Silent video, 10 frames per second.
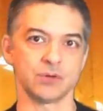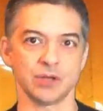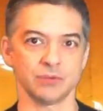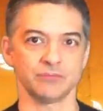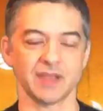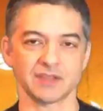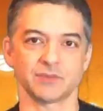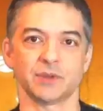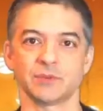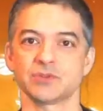do. That's
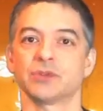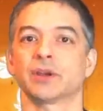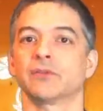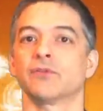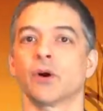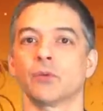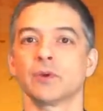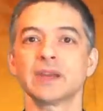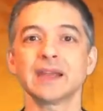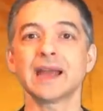really what you're looking for. Reading a